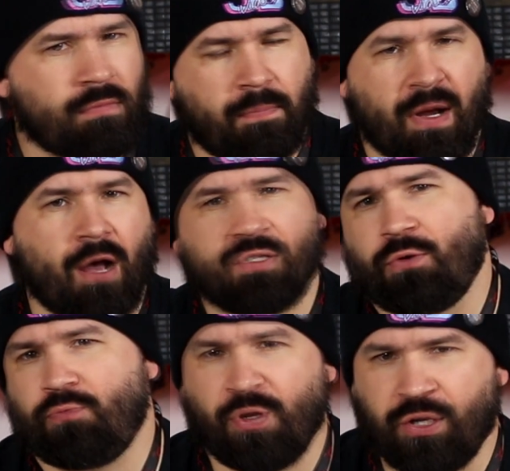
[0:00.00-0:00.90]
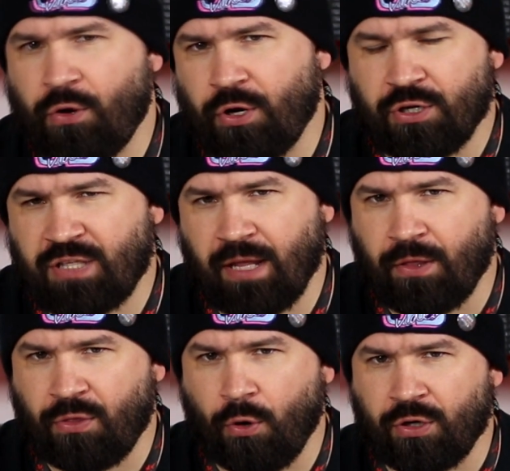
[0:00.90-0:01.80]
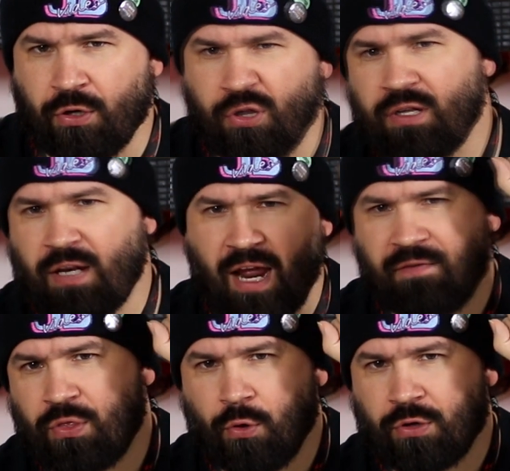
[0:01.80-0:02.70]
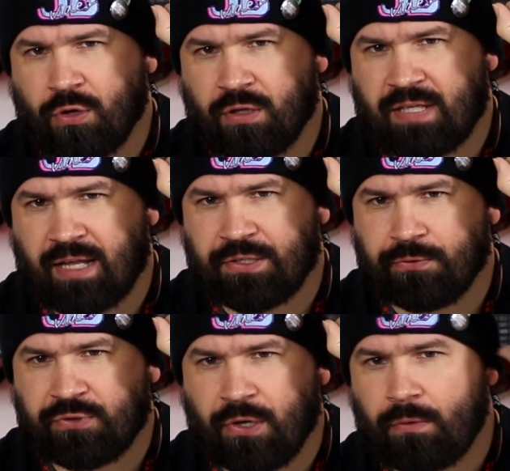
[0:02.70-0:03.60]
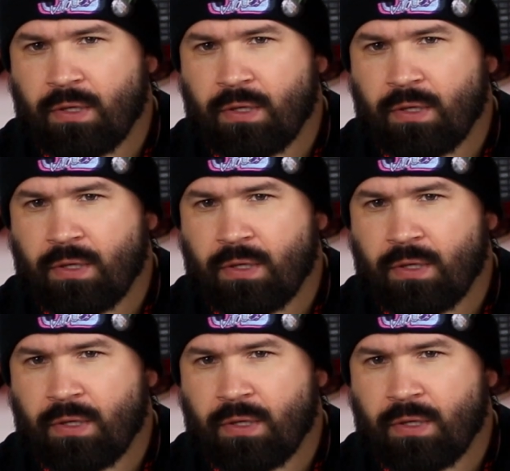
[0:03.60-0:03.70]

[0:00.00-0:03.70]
but I also really don't understand the Thorn Cult, and I have a Thorn Cult tattoo, so